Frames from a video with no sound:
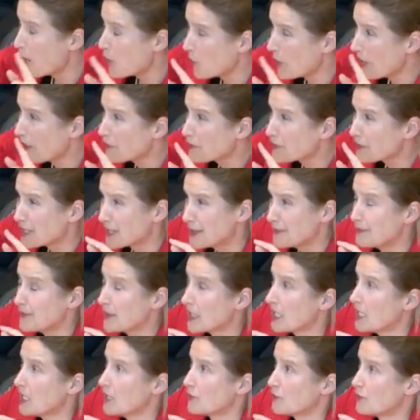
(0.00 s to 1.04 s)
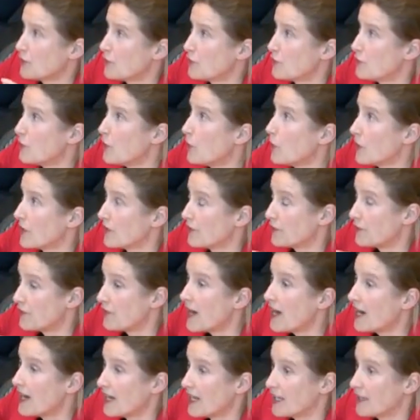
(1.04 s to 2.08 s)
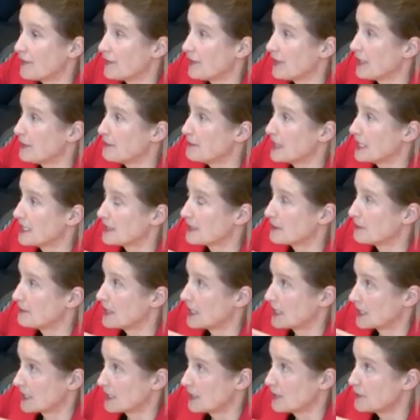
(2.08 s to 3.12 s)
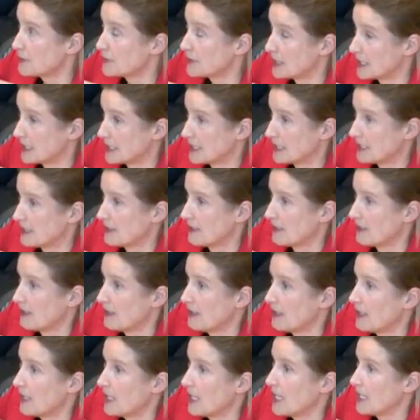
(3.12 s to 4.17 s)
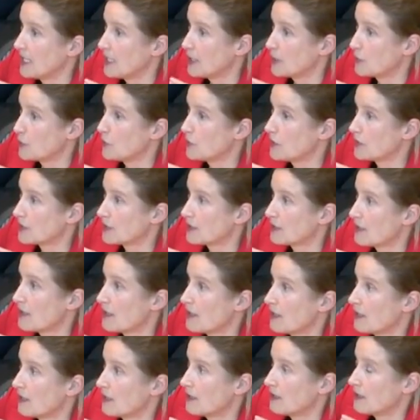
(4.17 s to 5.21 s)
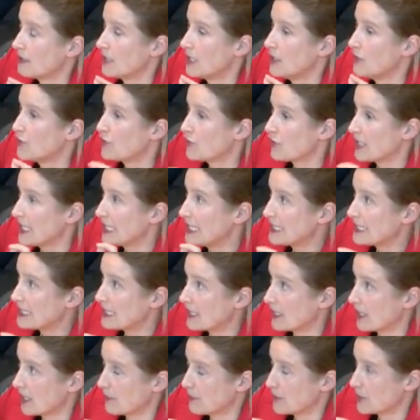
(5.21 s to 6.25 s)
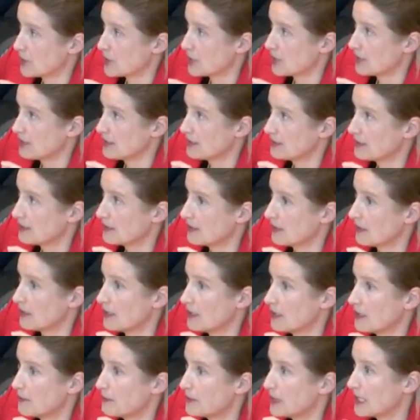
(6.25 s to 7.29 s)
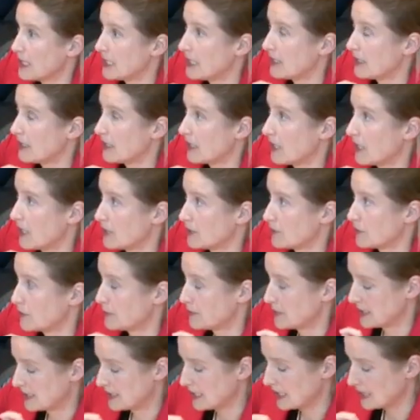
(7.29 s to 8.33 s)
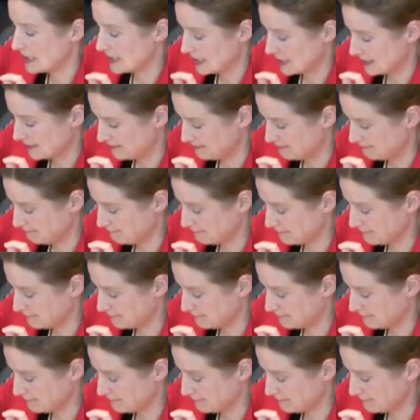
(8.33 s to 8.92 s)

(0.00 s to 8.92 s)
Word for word: However, for 4 and 5, it makes a marked difference and it would inflate the damages by nearly 100%.